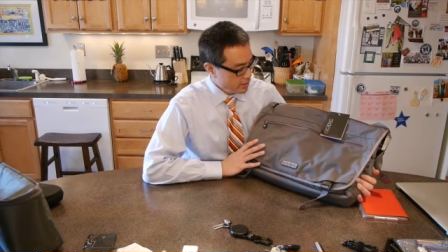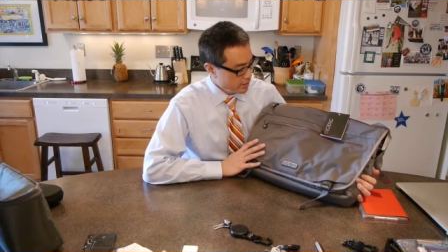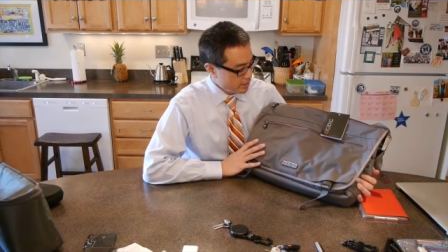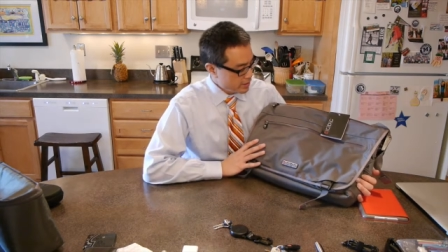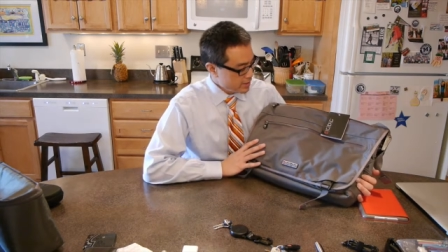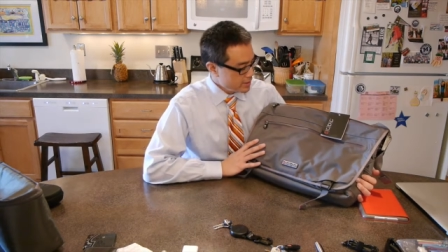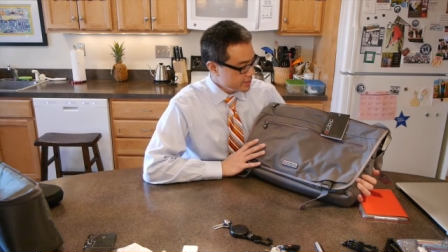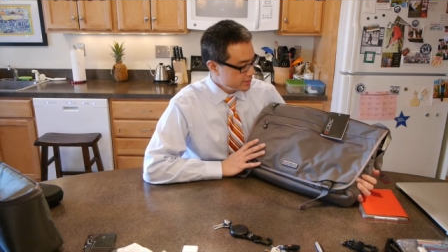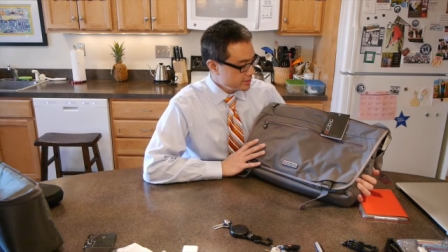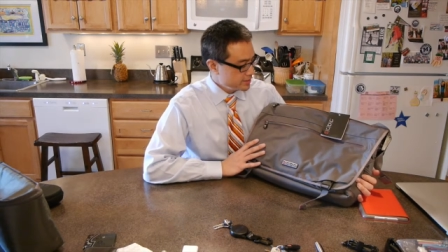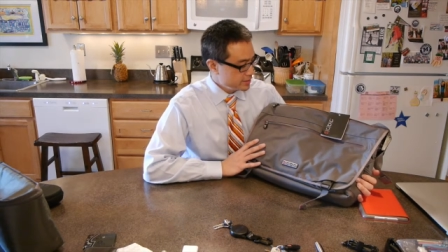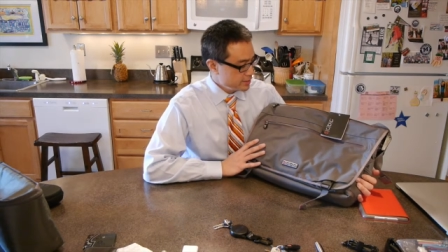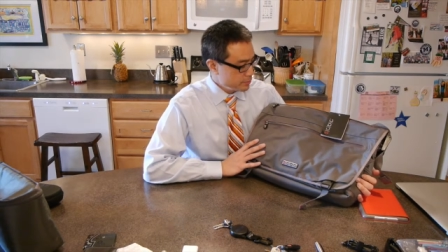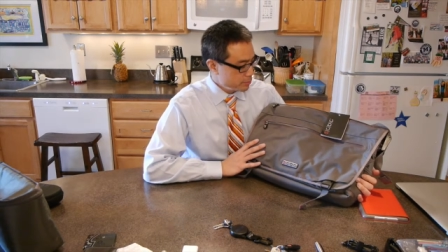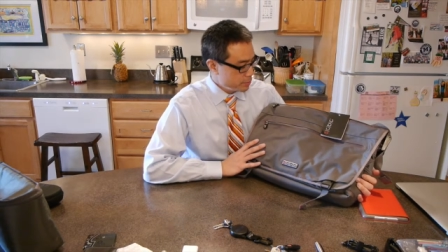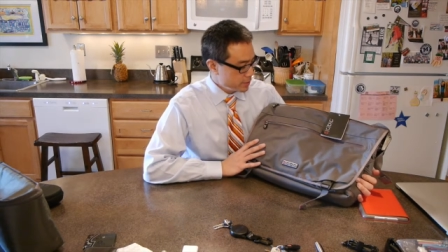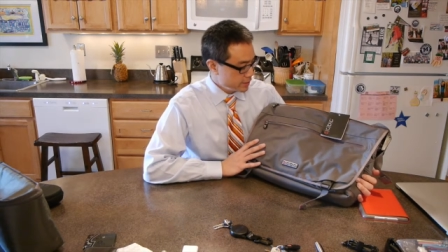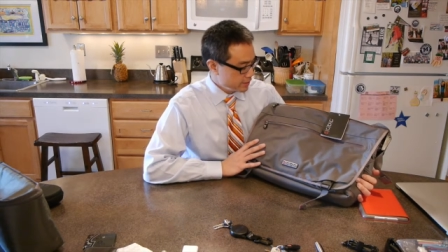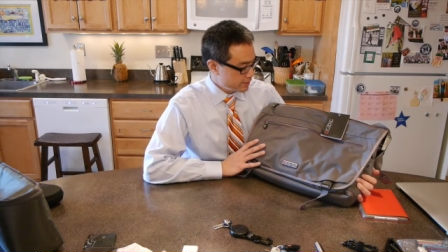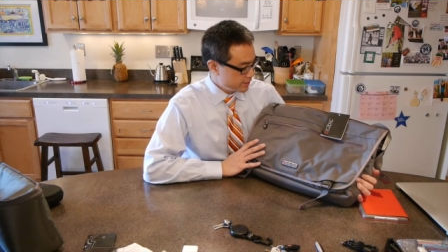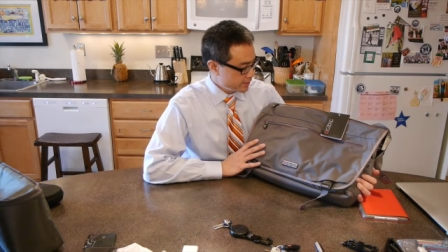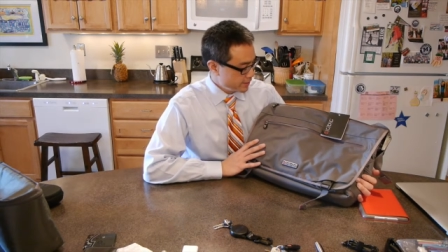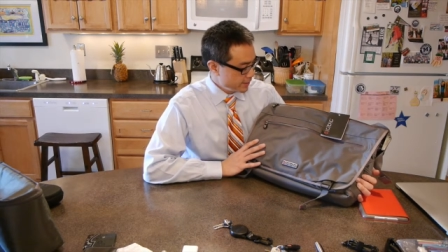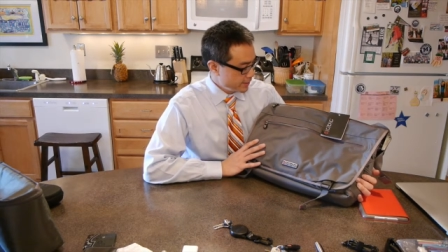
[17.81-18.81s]

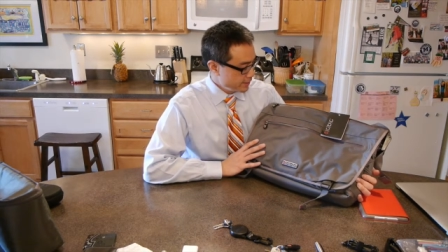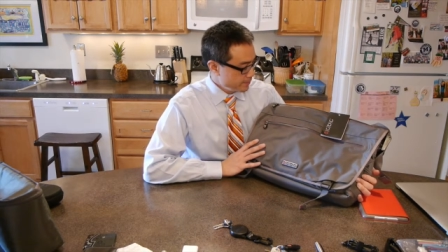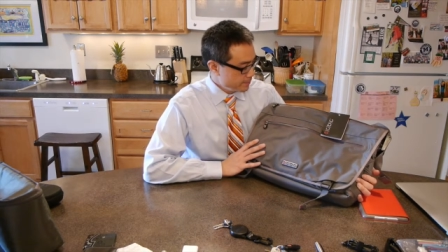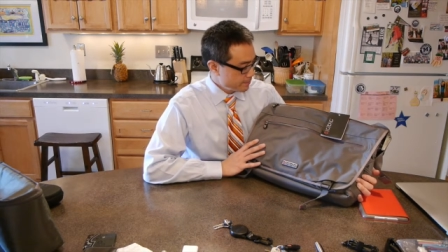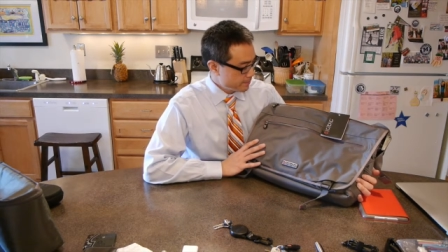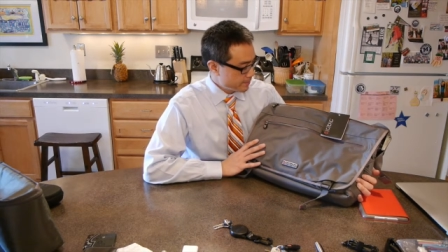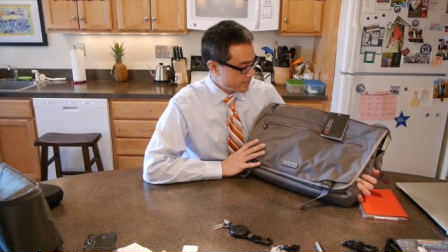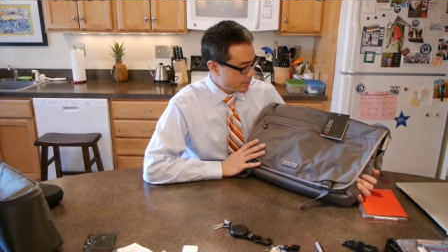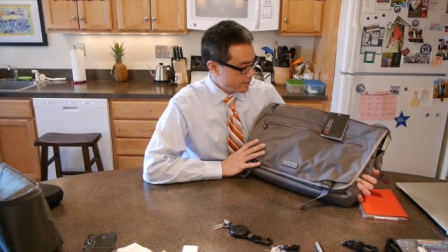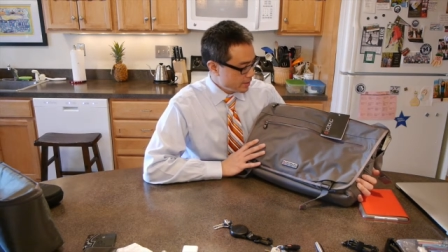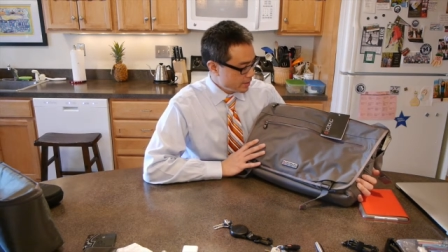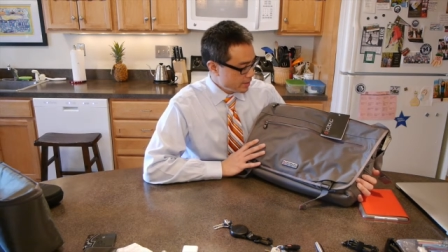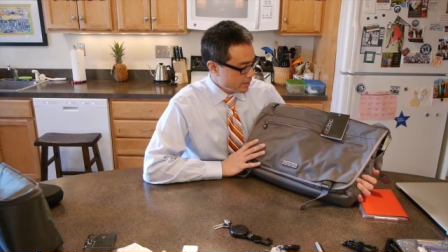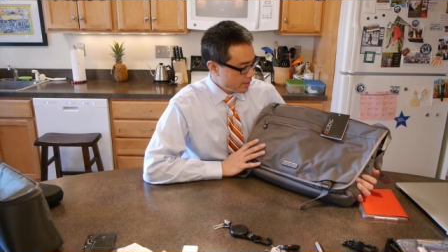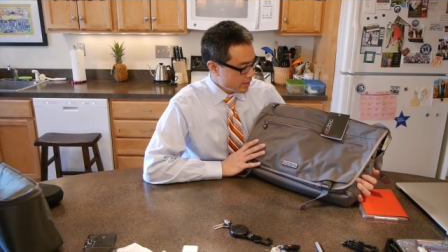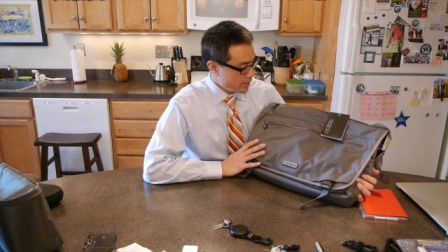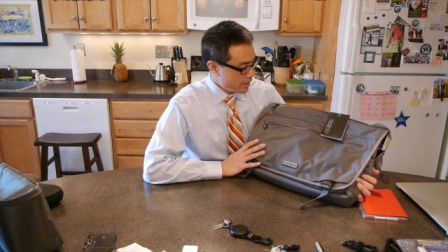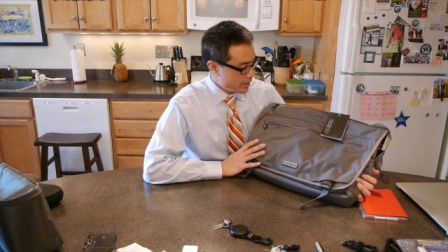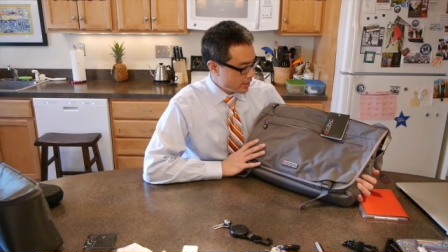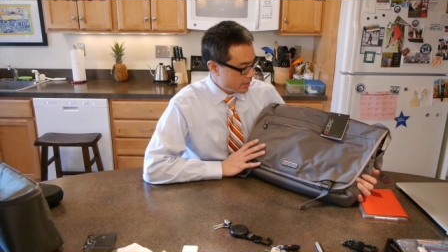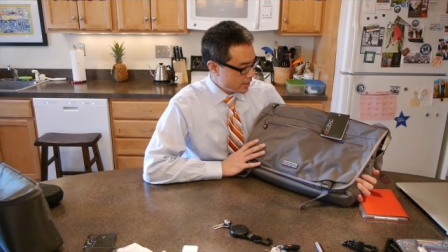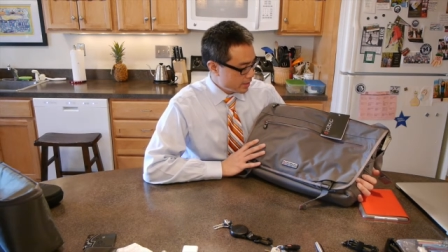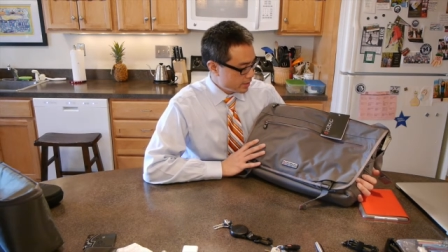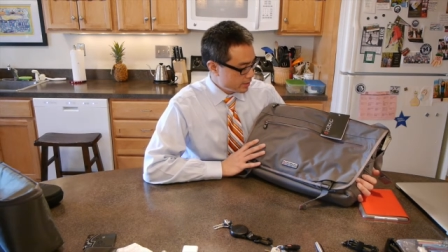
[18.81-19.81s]
ecbc,
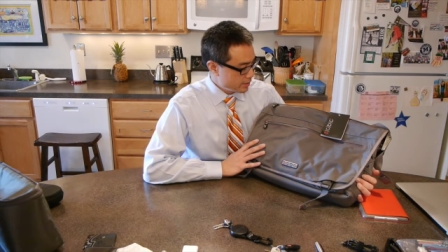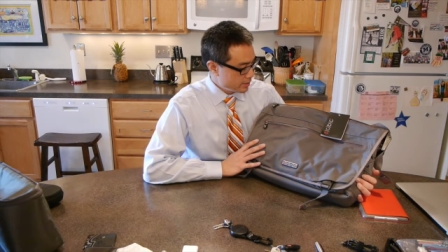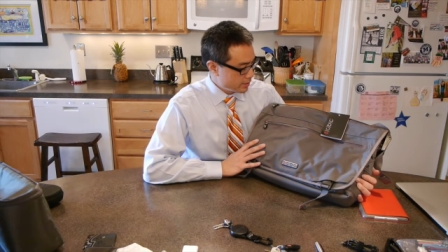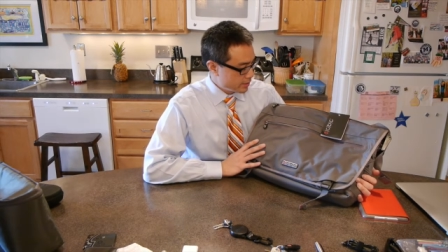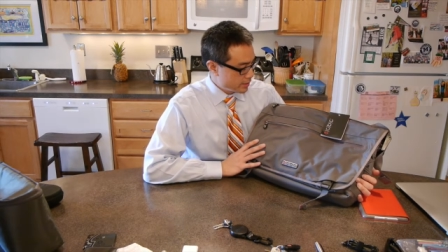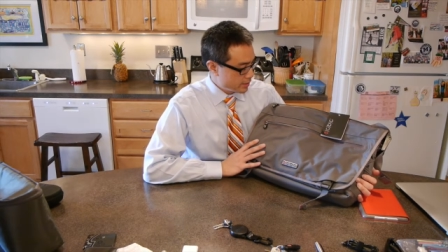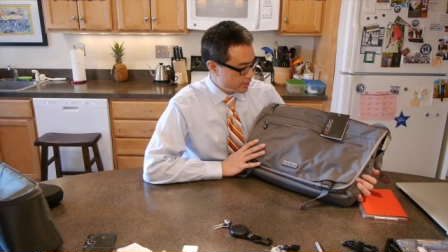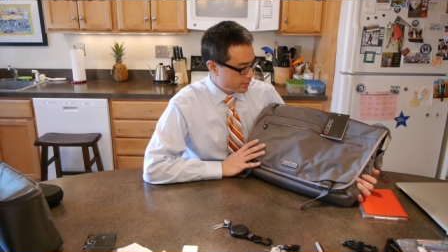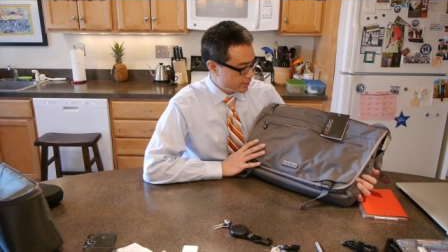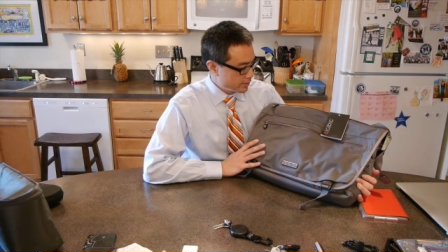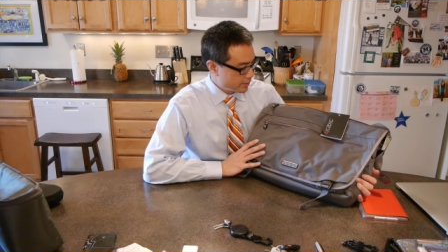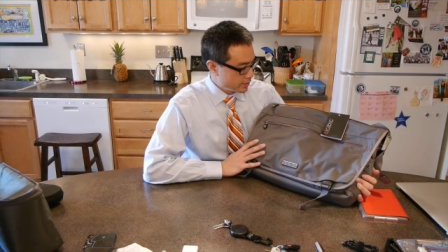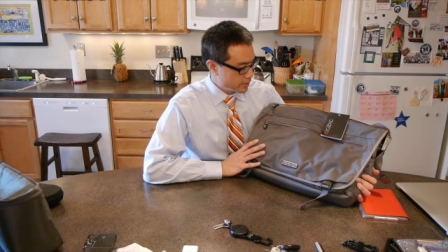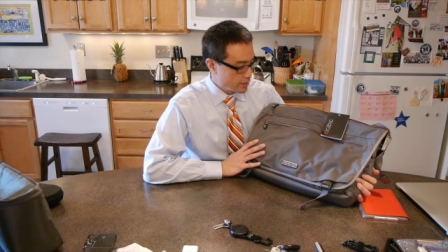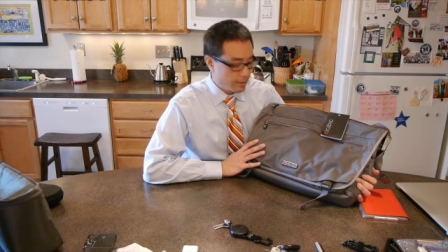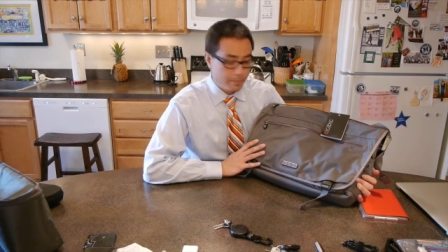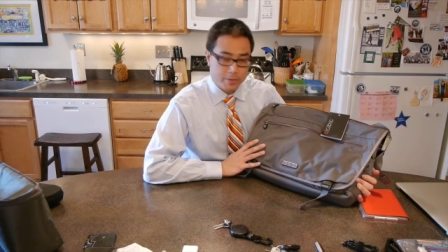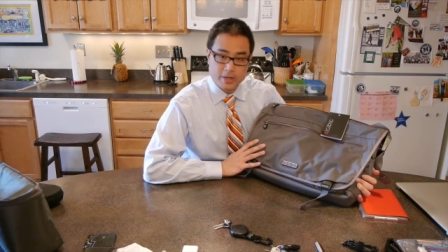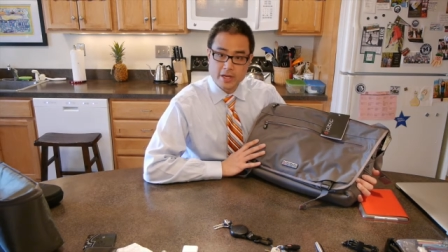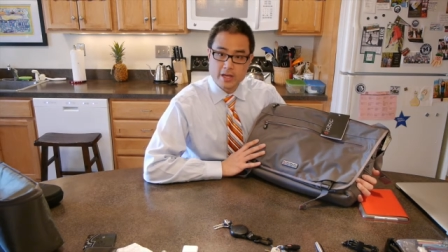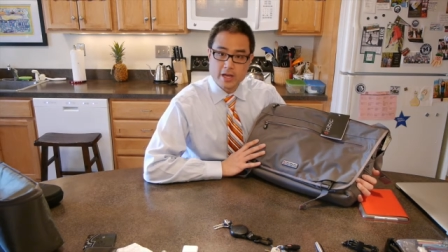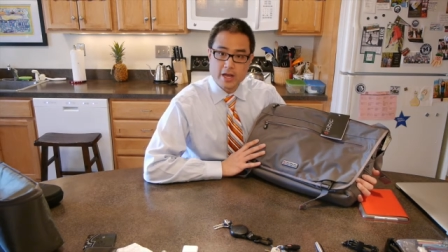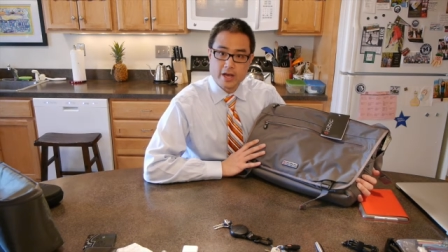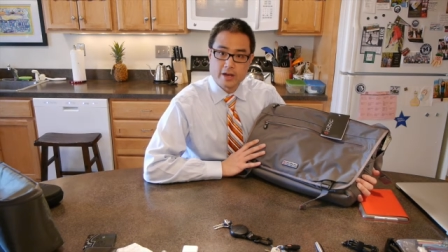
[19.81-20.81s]
and they're a
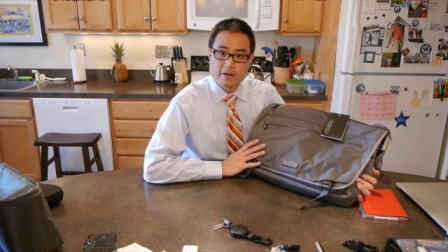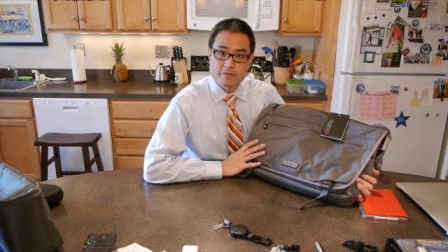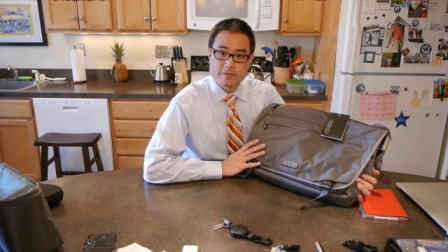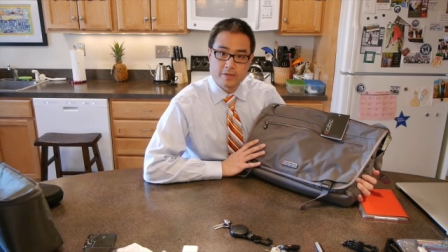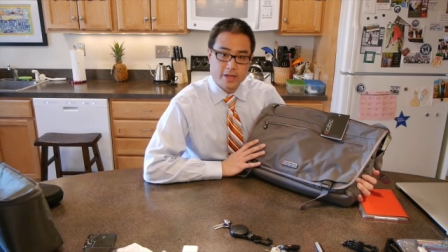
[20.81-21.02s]
company out of